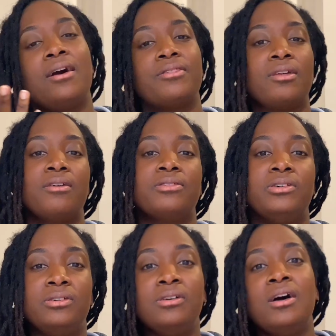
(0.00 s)
the
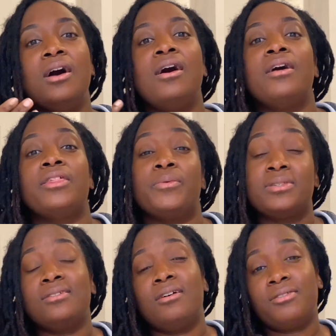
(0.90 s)
other, there was
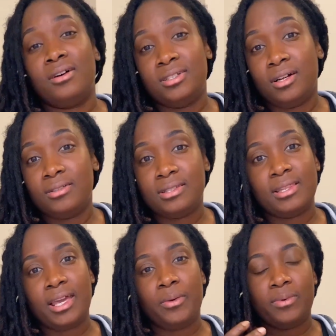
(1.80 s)
another adult
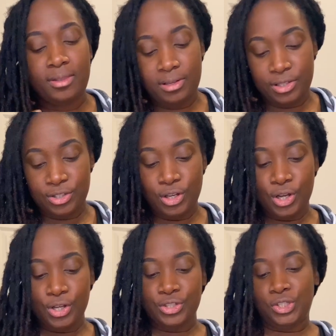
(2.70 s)
there with us.
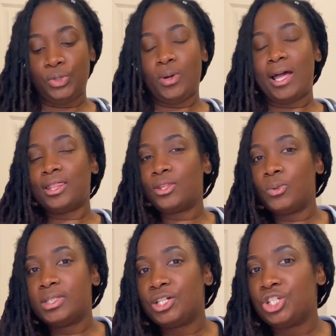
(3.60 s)
So I thought
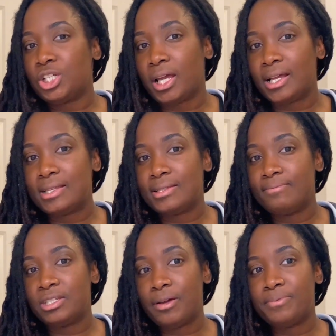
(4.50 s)
I'd share some
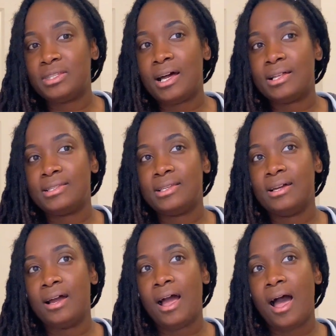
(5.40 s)
tips that
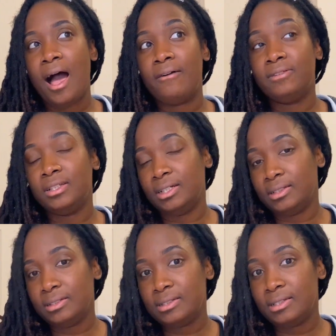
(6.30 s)
I've
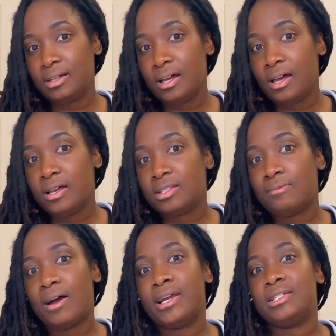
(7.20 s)
learned, some
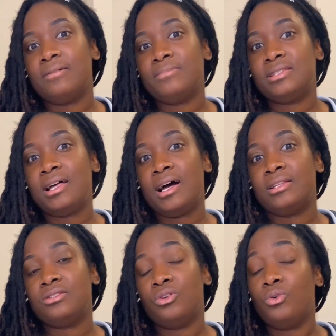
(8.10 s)
items
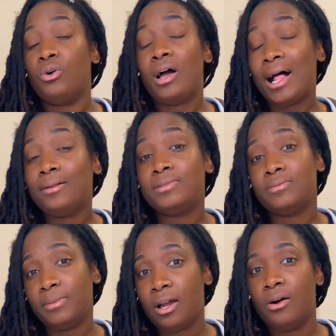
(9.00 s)
that helped
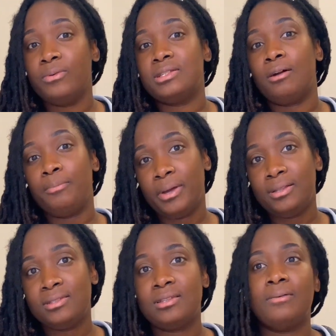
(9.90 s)
me out a bit,
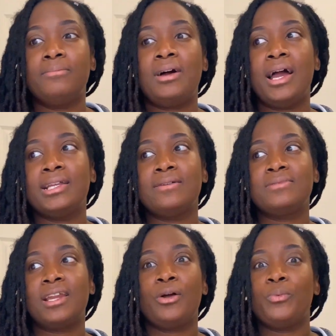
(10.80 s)
some items that
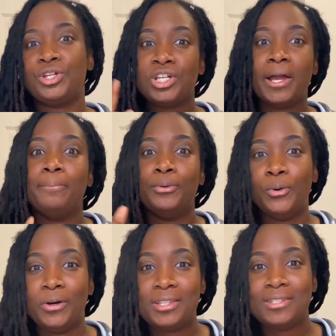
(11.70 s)
I wish I
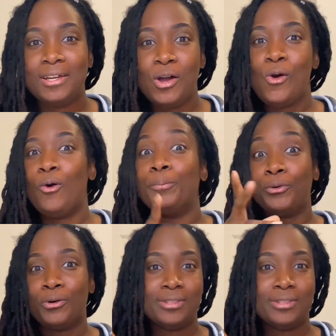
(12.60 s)
bought or brought